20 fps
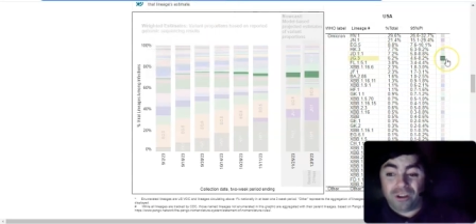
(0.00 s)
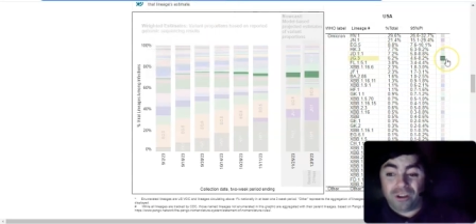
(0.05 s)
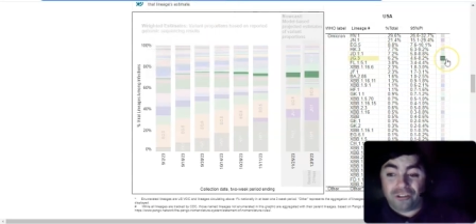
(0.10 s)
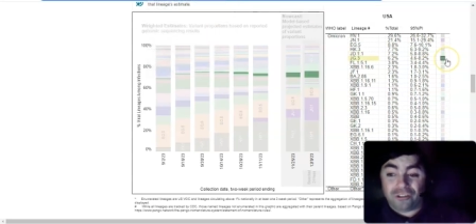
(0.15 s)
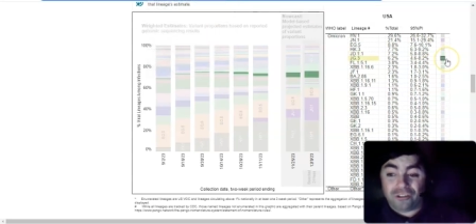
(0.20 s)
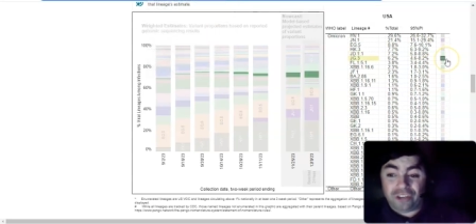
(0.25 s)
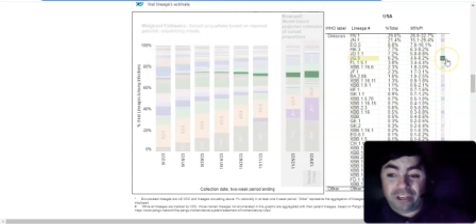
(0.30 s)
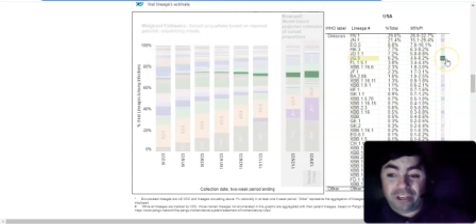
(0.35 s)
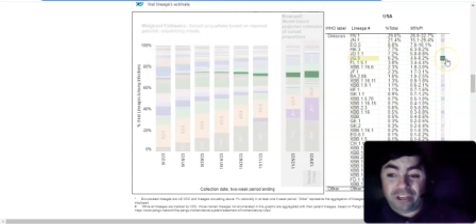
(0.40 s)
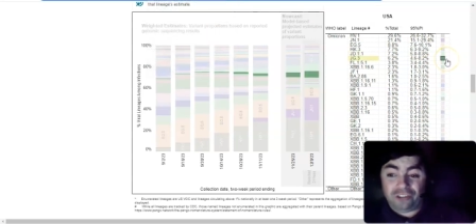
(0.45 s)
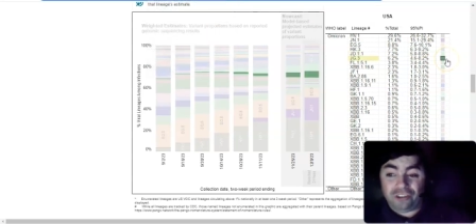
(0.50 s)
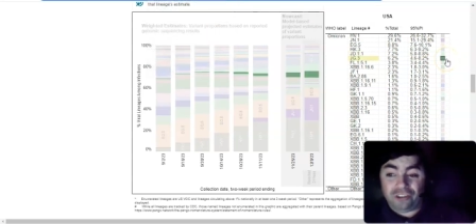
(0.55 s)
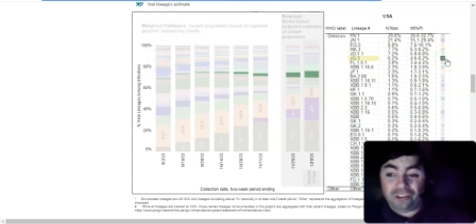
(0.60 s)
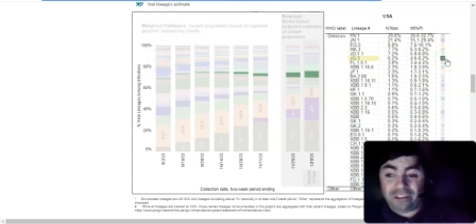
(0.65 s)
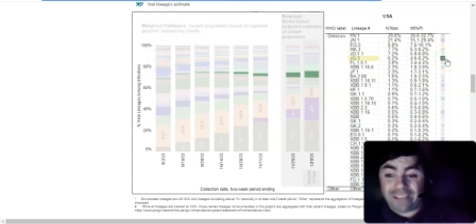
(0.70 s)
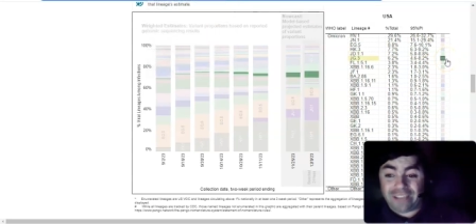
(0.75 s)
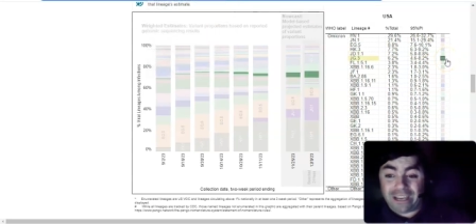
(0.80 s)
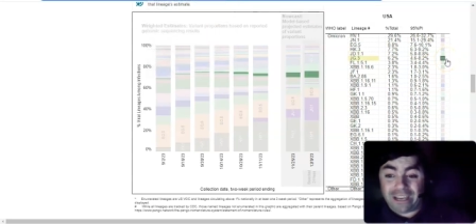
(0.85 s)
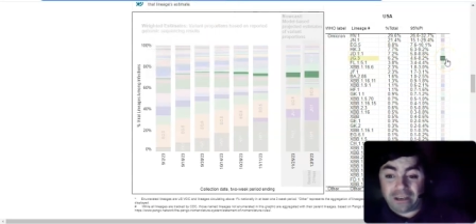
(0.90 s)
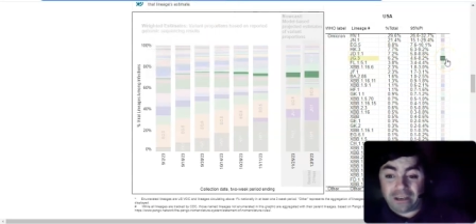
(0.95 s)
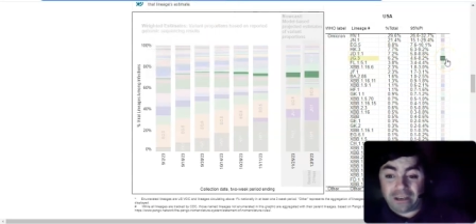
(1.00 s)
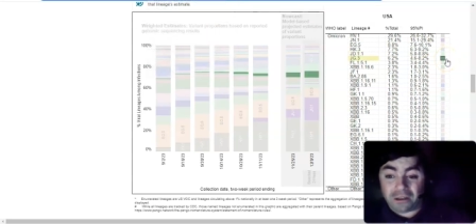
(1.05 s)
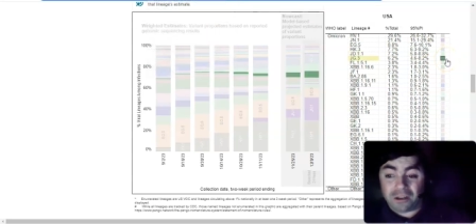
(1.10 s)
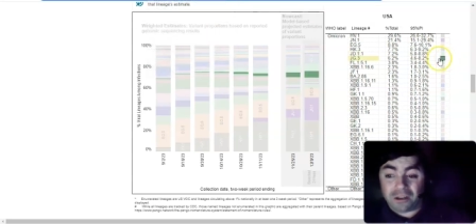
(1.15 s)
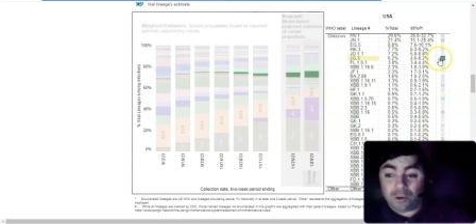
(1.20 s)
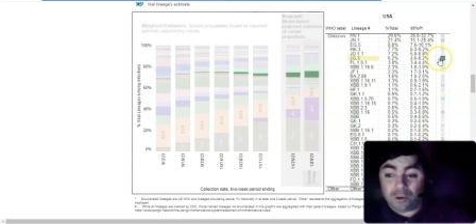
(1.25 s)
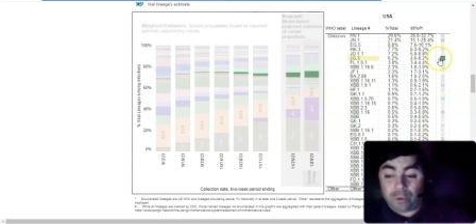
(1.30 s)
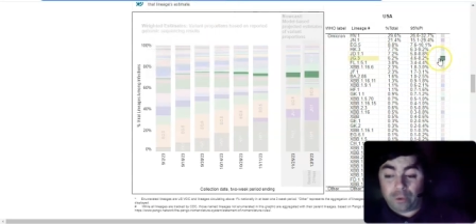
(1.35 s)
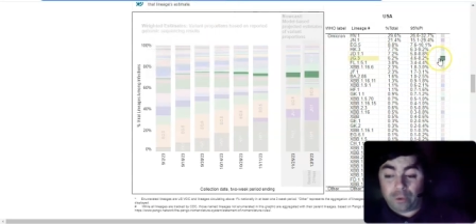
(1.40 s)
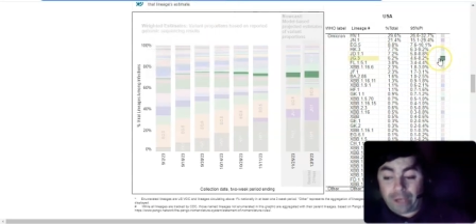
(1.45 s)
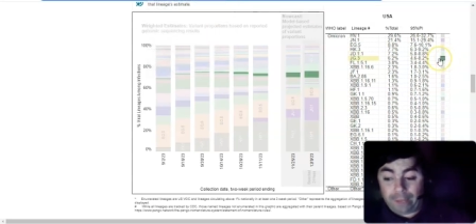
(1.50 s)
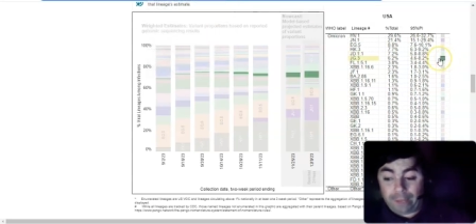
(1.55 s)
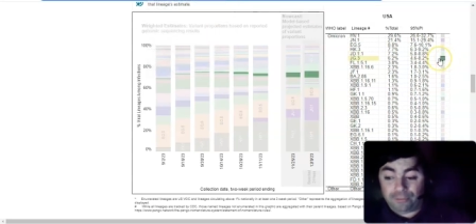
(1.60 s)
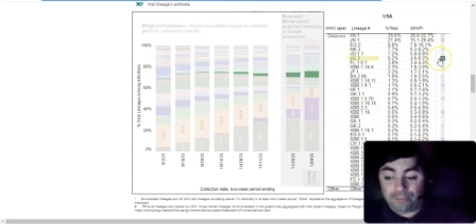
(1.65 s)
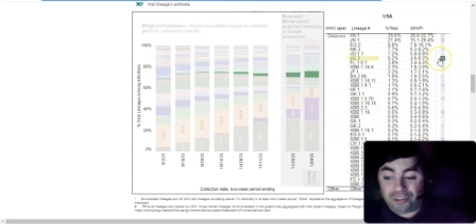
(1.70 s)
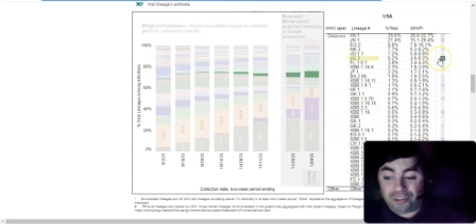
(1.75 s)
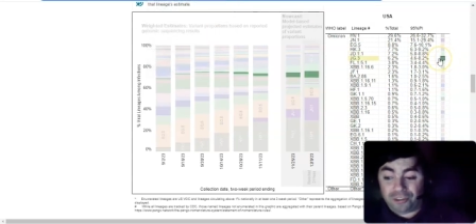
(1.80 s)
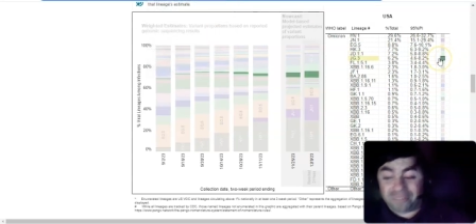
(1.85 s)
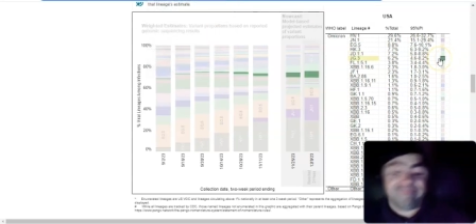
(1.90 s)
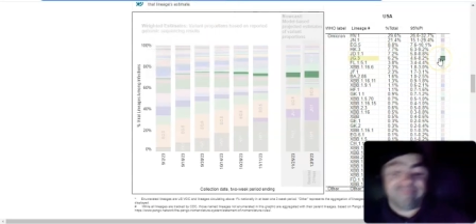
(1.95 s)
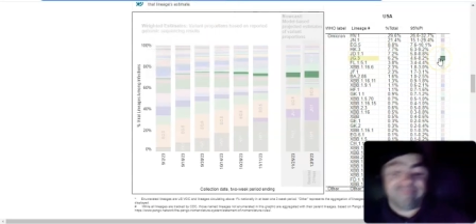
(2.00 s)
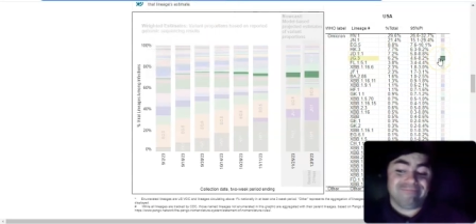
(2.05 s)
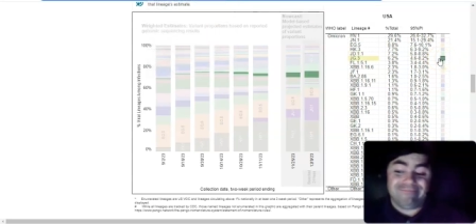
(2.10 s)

CDC data, when it comes in,